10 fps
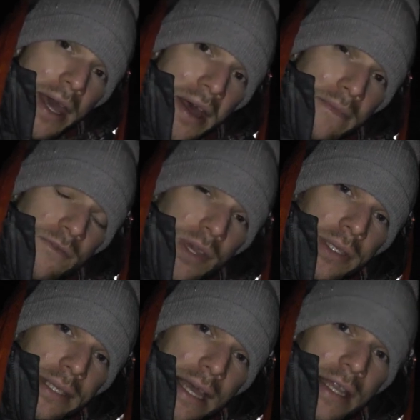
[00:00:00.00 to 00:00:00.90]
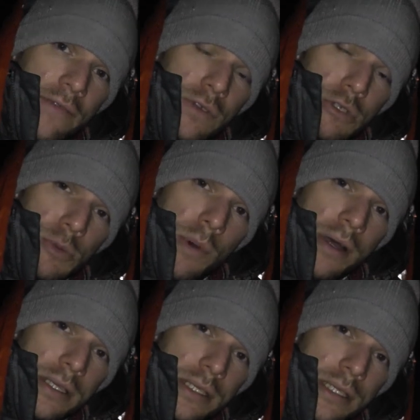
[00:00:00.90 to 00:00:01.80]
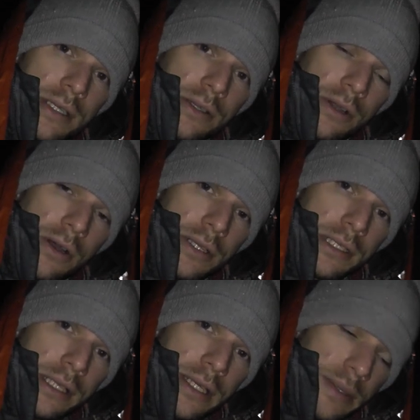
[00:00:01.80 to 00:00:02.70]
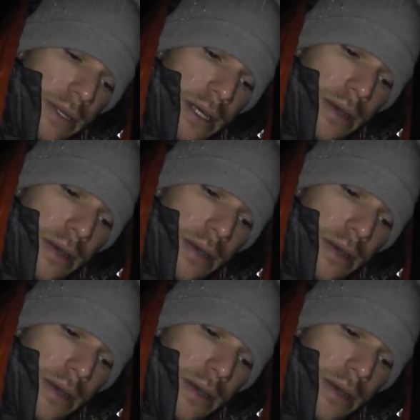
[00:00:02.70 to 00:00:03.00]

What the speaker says: And I'm feeling that in a few spots still, honestly,